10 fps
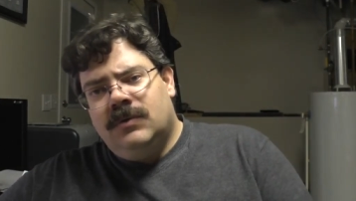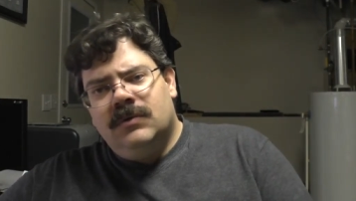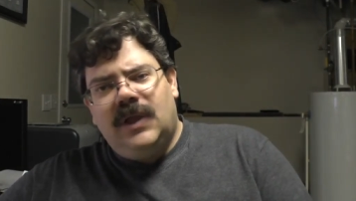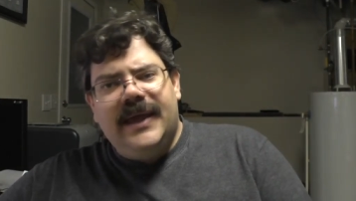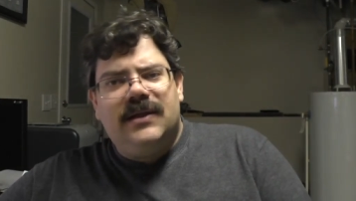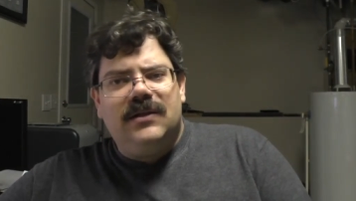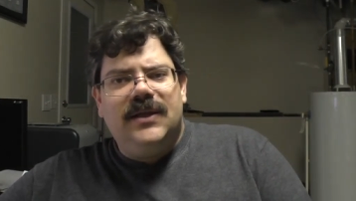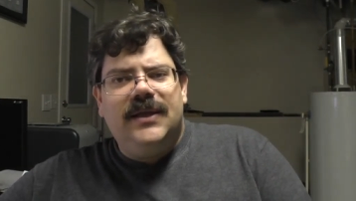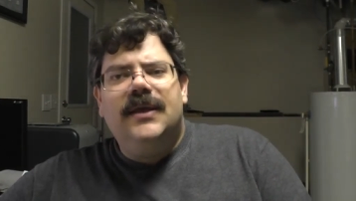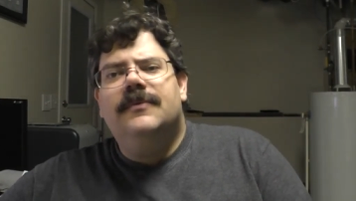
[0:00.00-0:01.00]

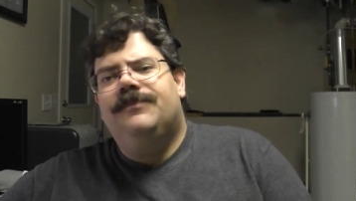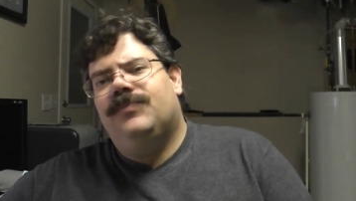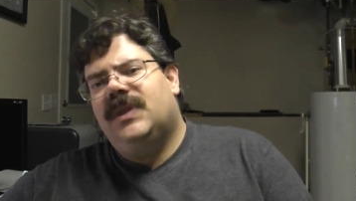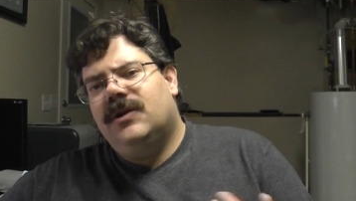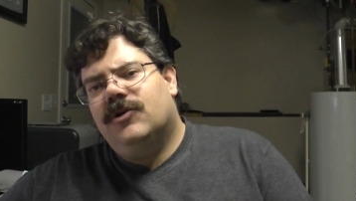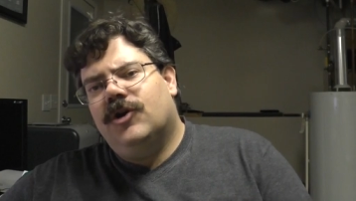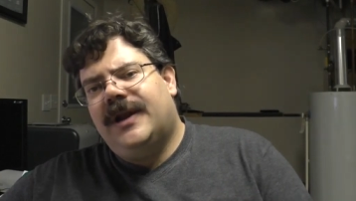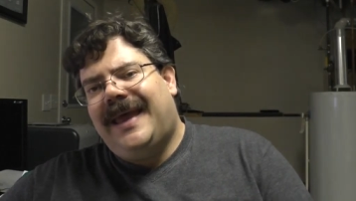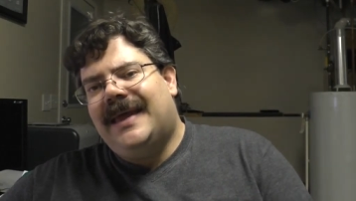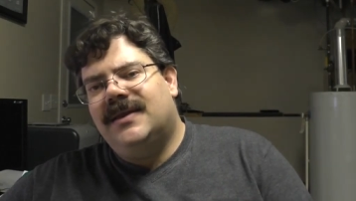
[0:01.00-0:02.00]
likely you're going
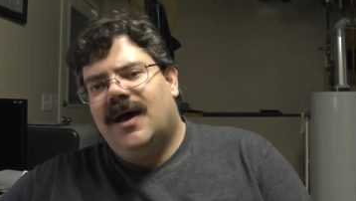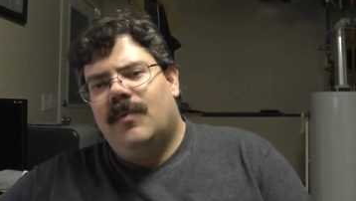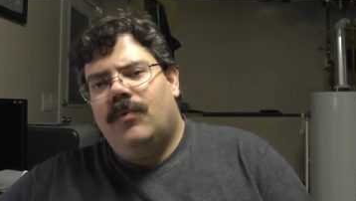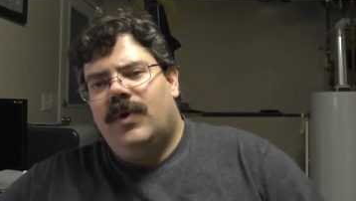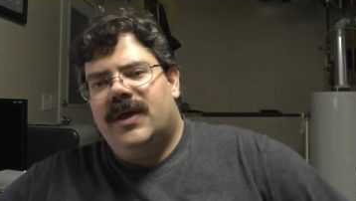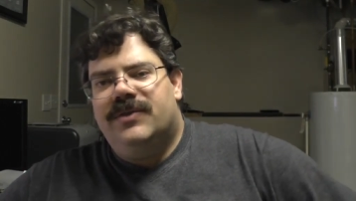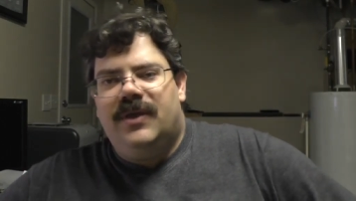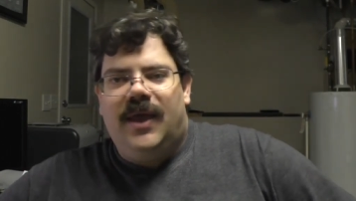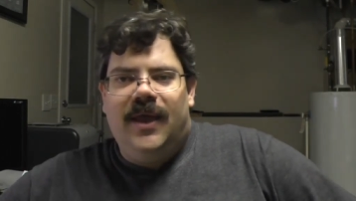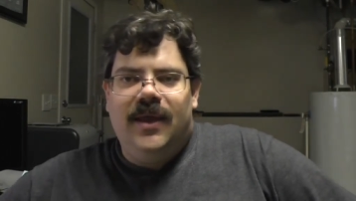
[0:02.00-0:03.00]
to end up with
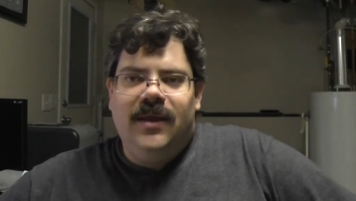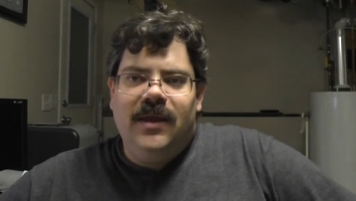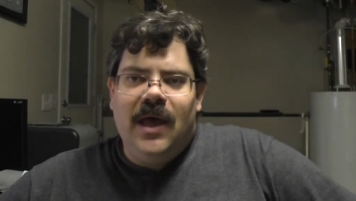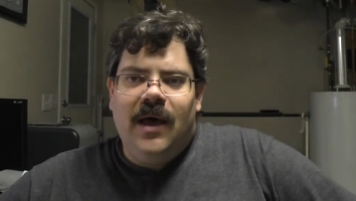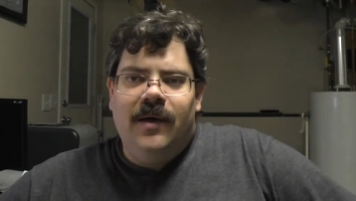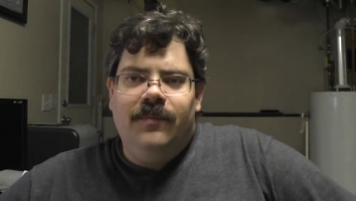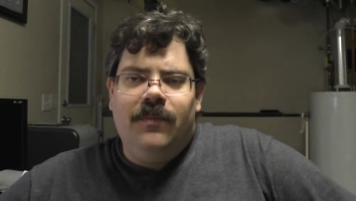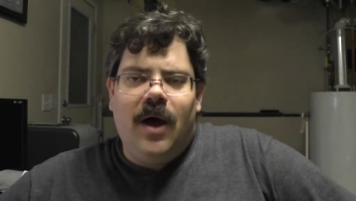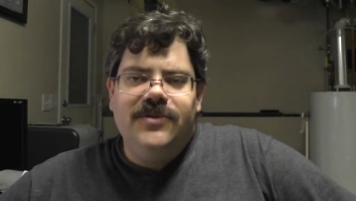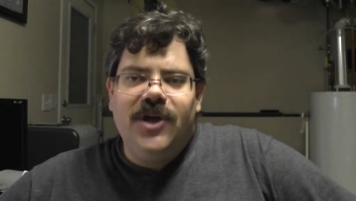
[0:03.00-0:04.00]
a uh,
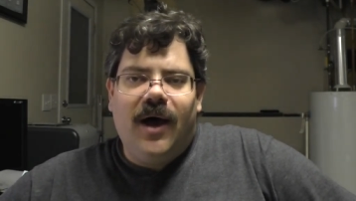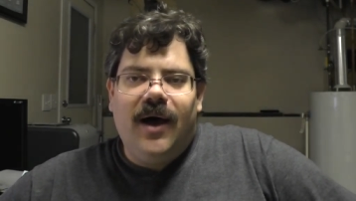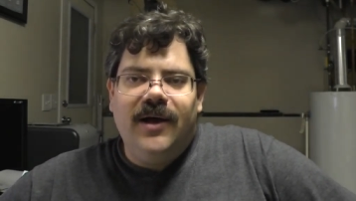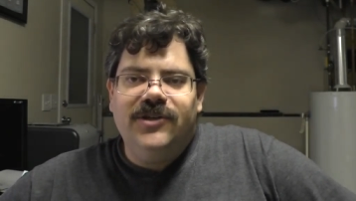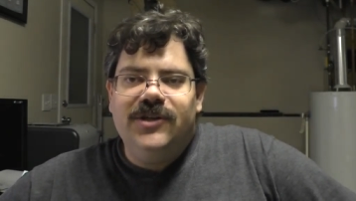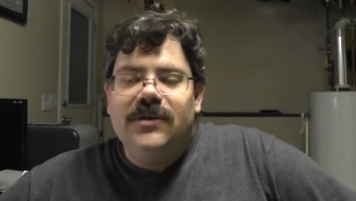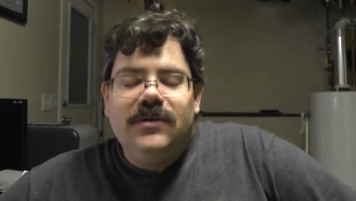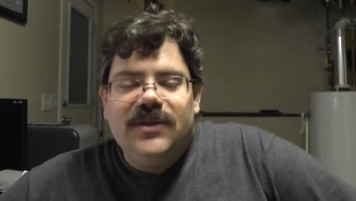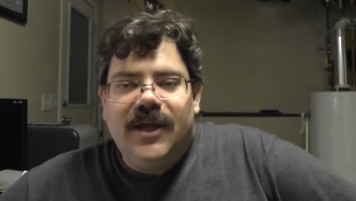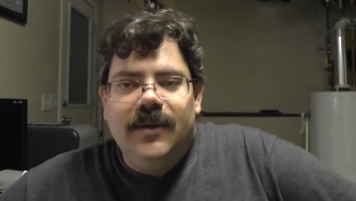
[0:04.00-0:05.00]
montage
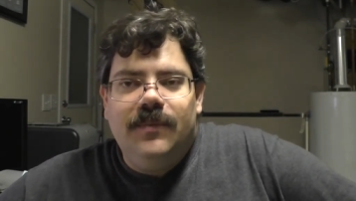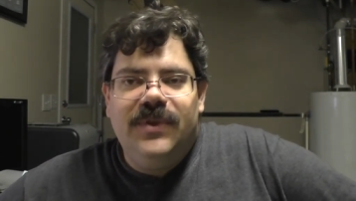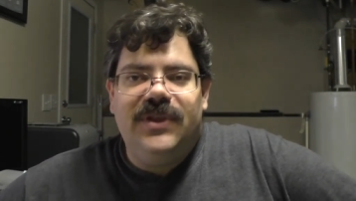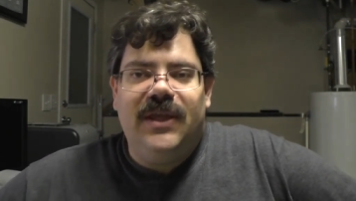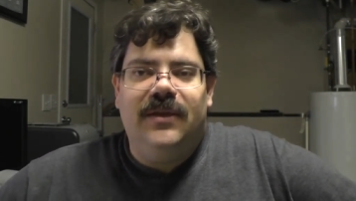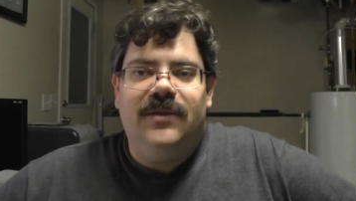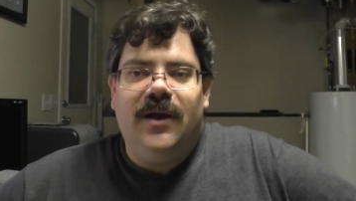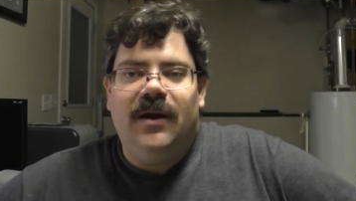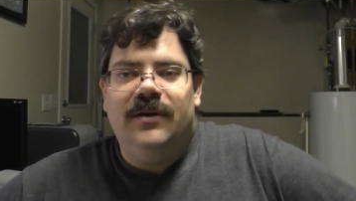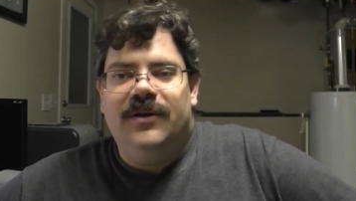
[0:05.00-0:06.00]
type thing
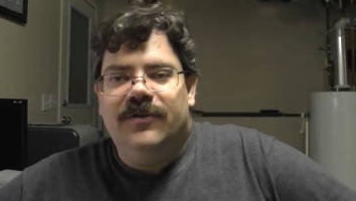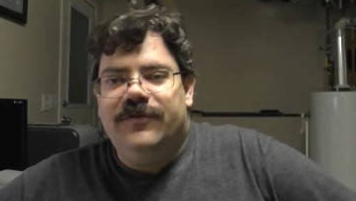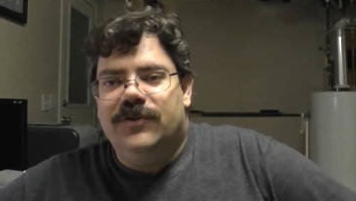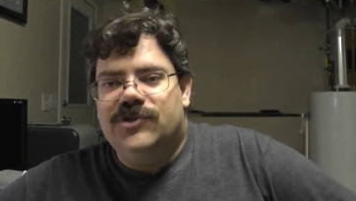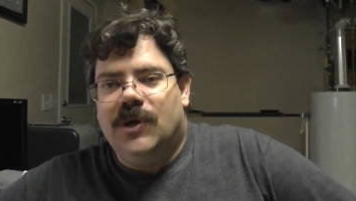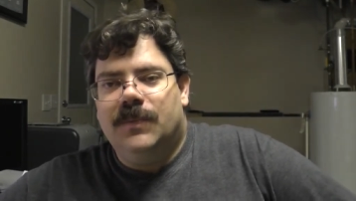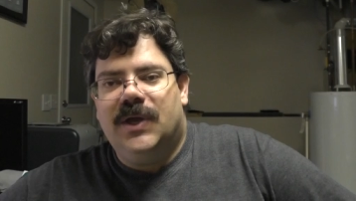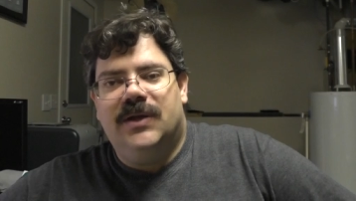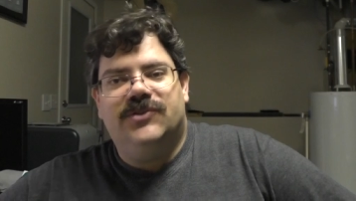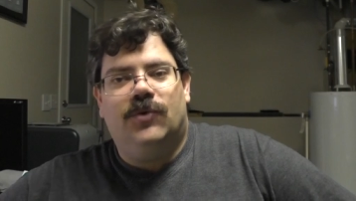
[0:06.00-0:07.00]
there, you know, a few jump
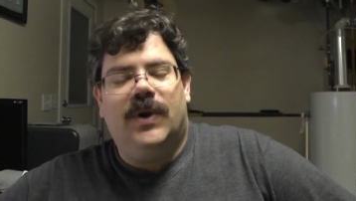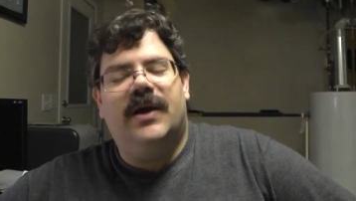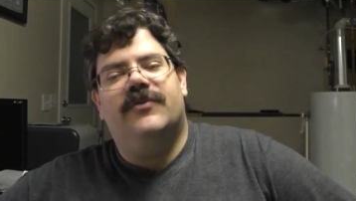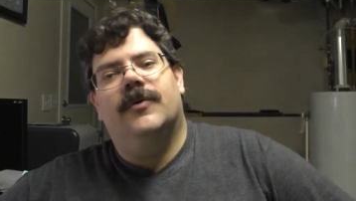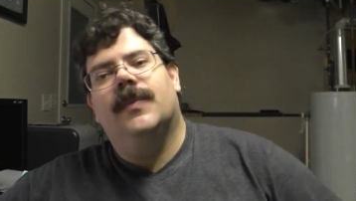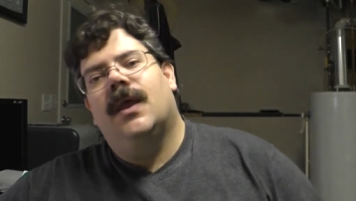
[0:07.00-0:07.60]
cuts or whatever.